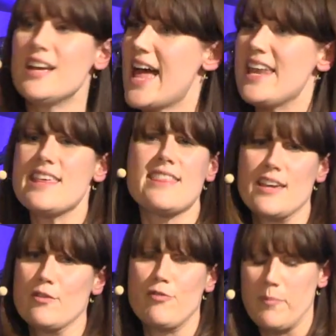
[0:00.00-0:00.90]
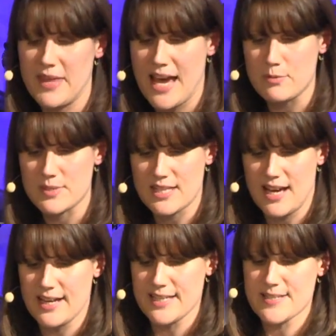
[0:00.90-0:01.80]
anything from the
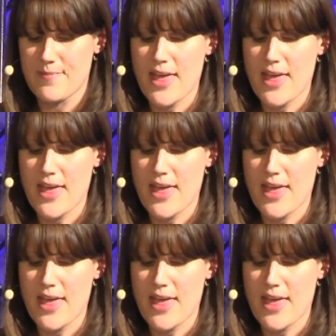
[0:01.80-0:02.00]
outside.